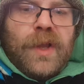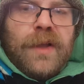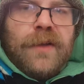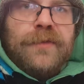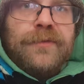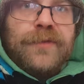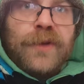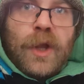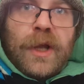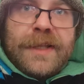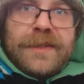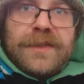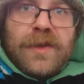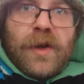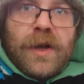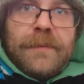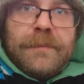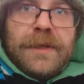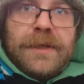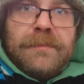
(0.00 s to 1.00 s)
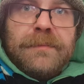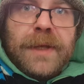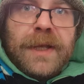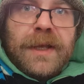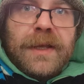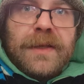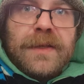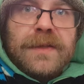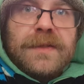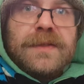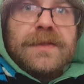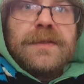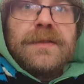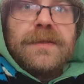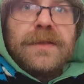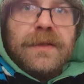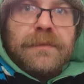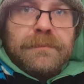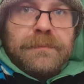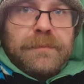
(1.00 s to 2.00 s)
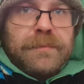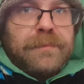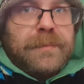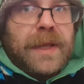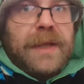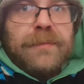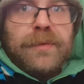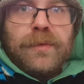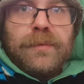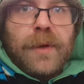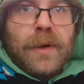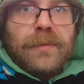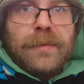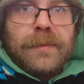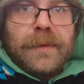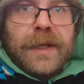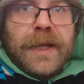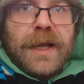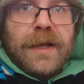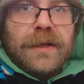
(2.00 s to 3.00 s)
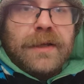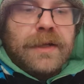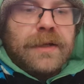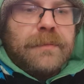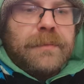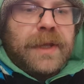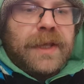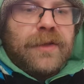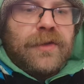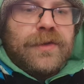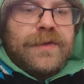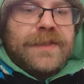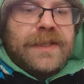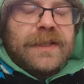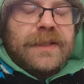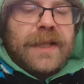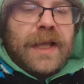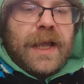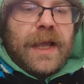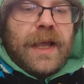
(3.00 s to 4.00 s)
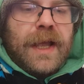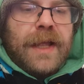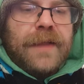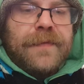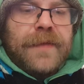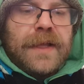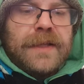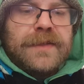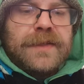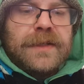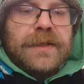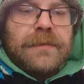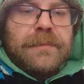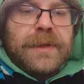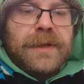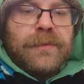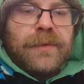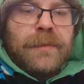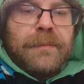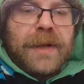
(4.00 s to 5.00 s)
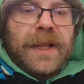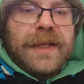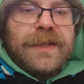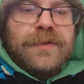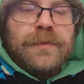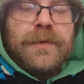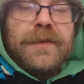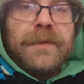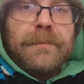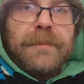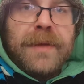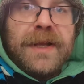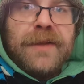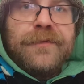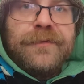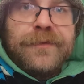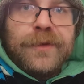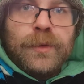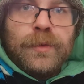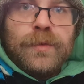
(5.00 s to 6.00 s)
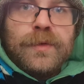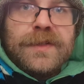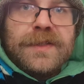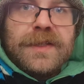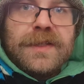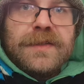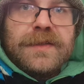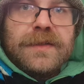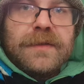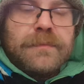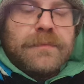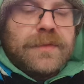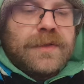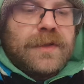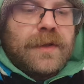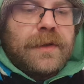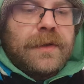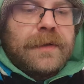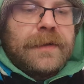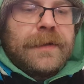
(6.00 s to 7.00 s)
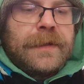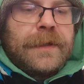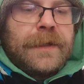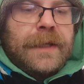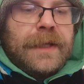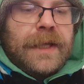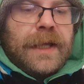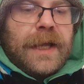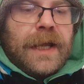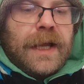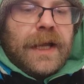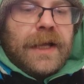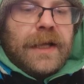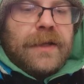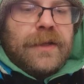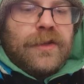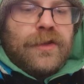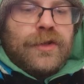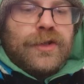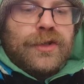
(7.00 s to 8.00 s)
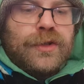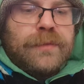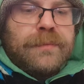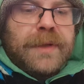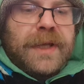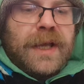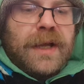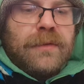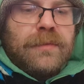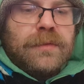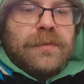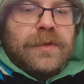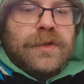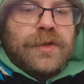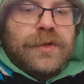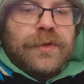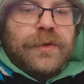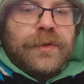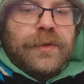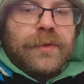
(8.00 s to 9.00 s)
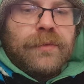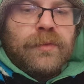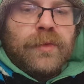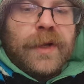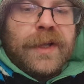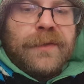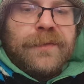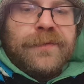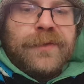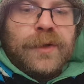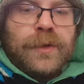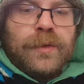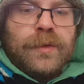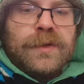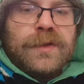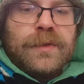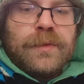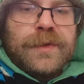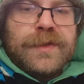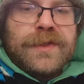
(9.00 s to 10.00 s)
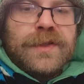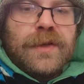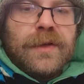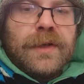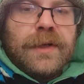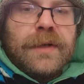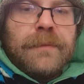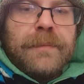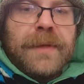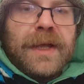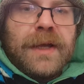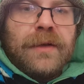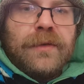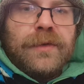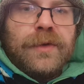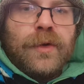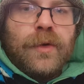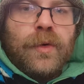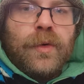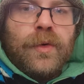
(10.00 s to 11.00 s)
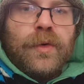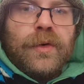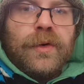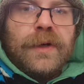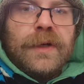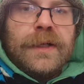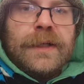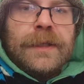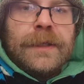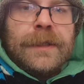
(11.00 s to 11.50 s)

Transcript: flight timer because people probably aren't going to be using that, and that's going to be replaced with a better fuel system. So you should be able to refuel to a certain amount, or